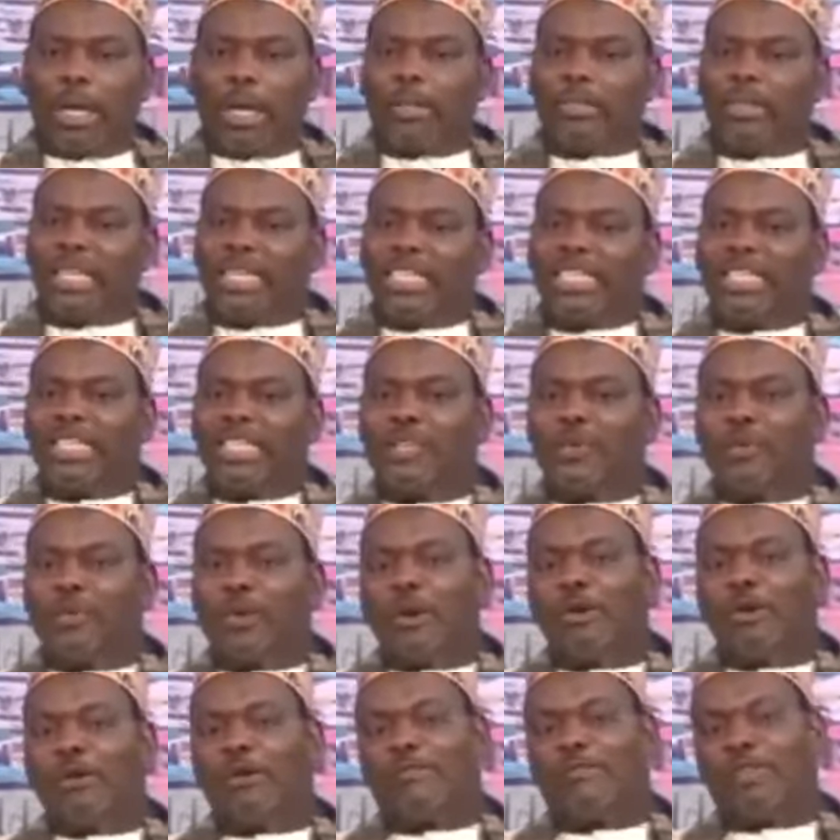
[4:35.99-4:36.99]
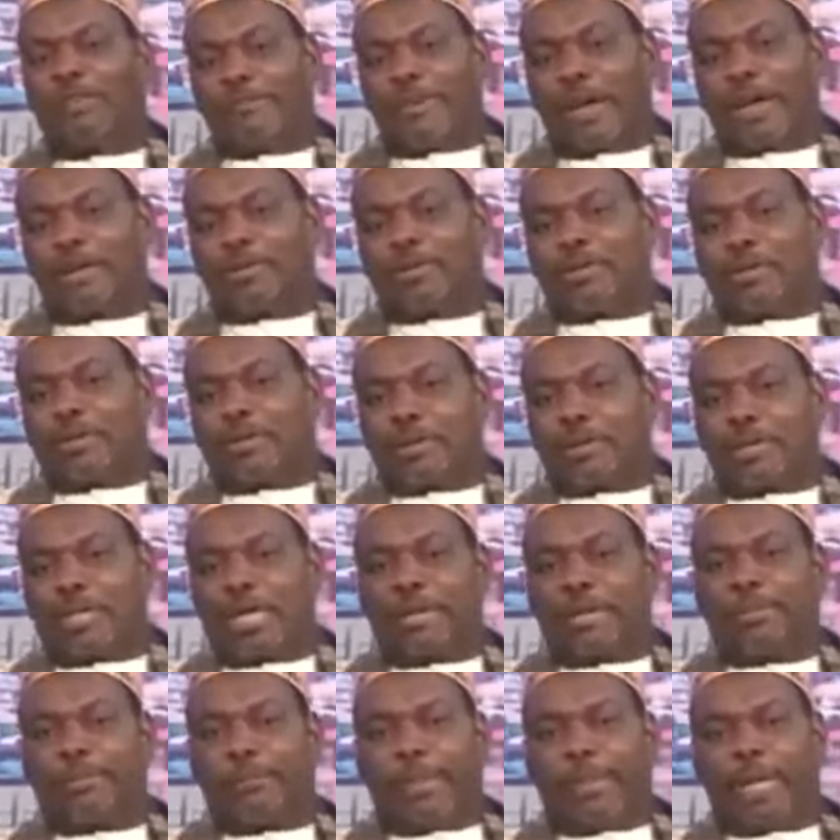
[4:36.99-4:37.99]
And this is one of the factors
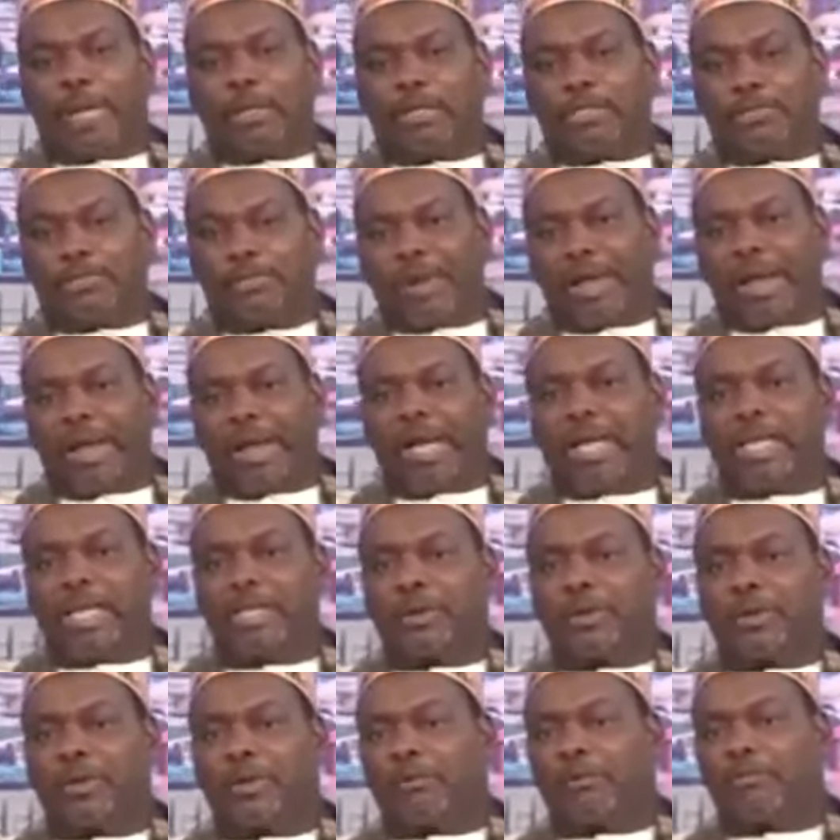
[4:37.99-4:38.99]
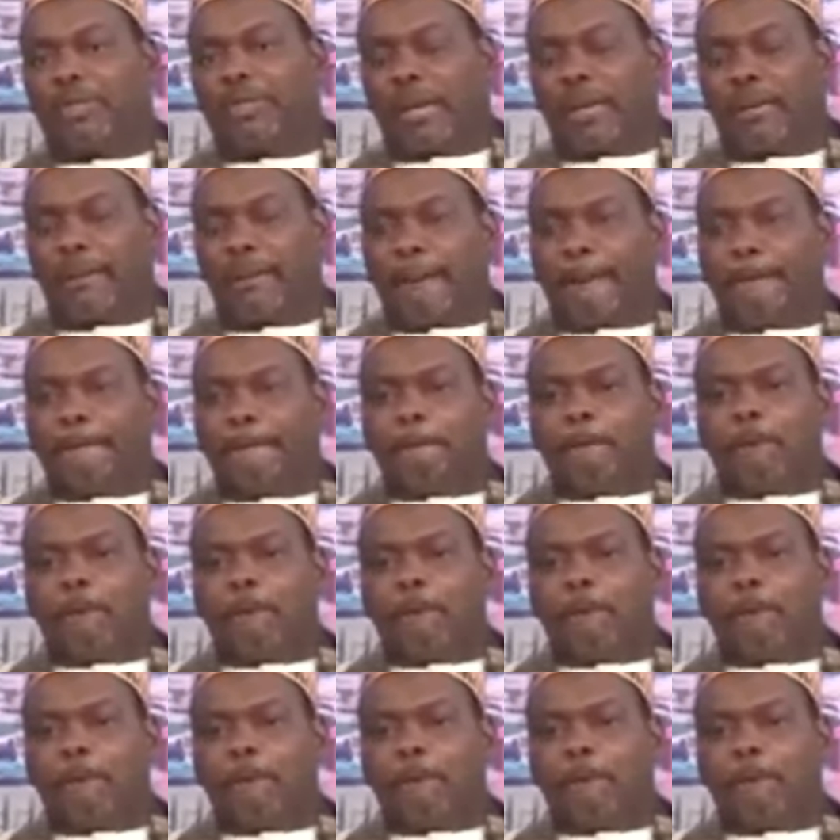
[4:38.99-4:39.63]
that made us realize all of that.